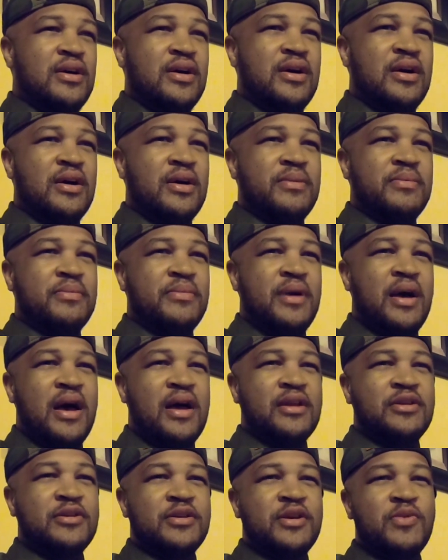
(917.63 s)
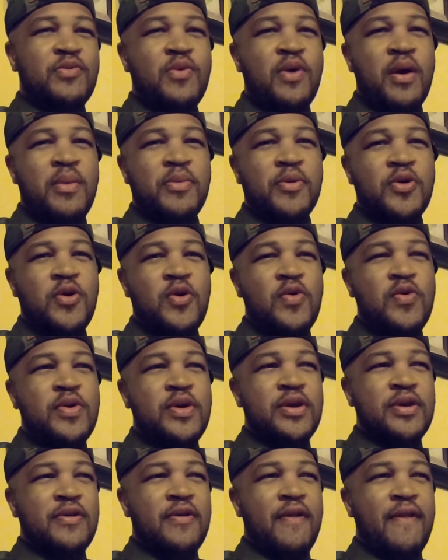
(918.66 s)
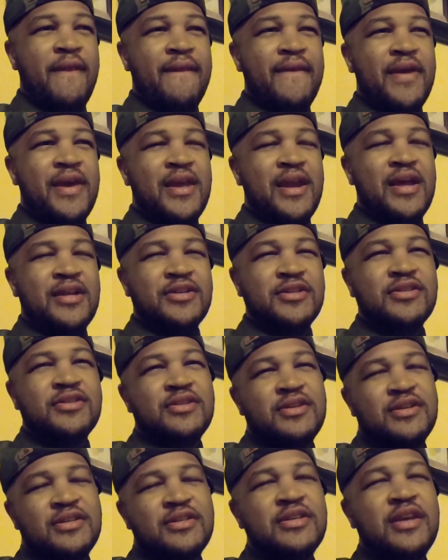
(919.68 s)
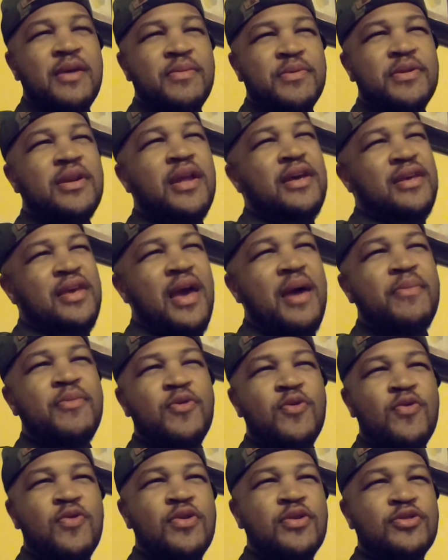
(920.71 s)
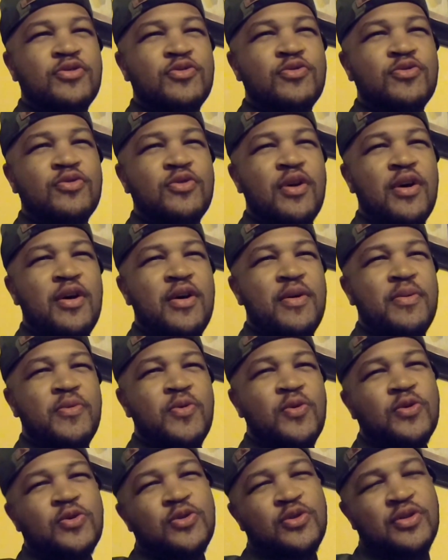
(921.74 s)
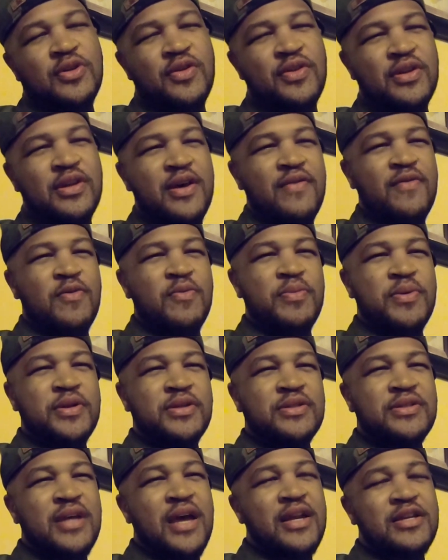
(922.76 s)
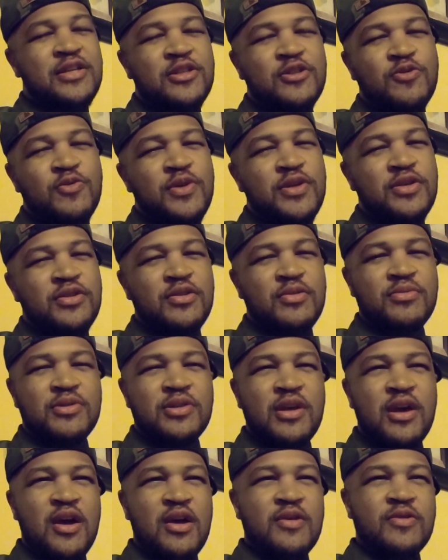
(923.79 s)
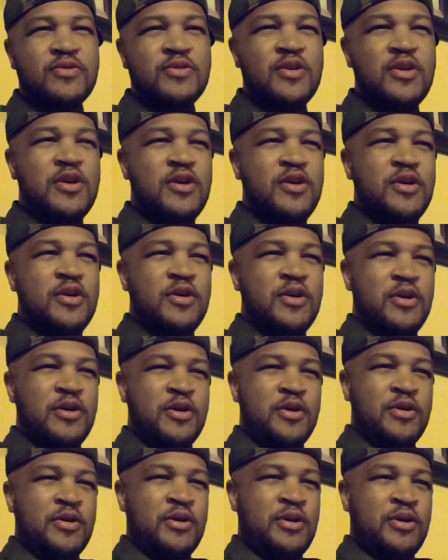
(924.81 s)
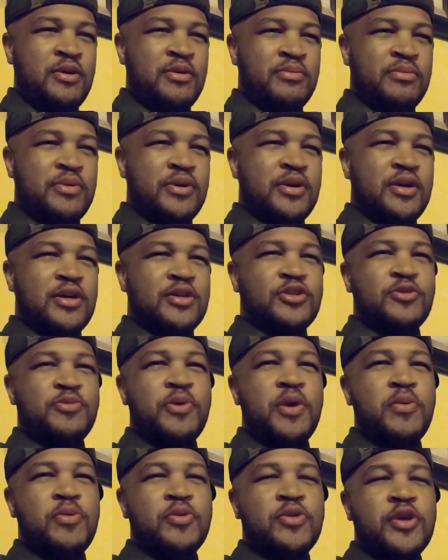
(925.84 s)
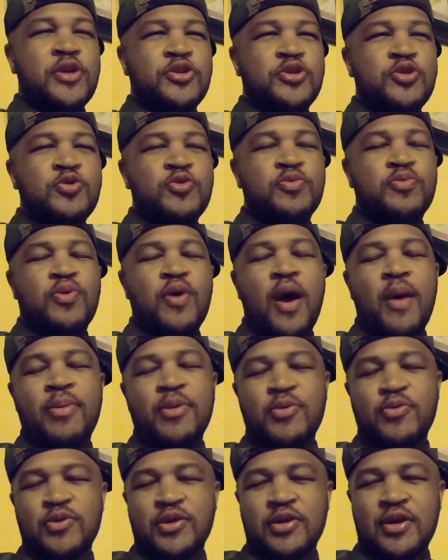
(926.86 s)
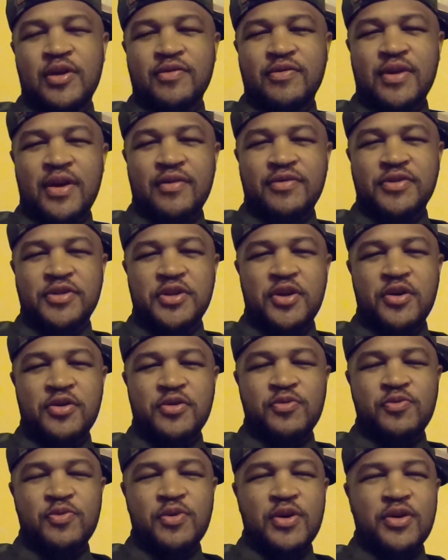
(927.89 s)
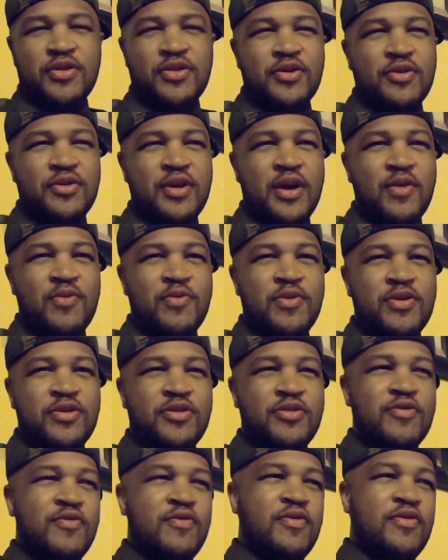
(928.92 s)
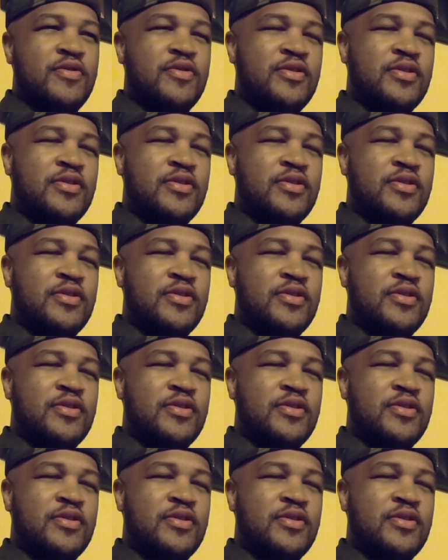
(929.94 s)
I look at where I'm going and I just accept it. Like, yeah, I'm going to another level, but it's not as sweet sometimes. Because the people that you probably would love to have shared it with, they're not with you.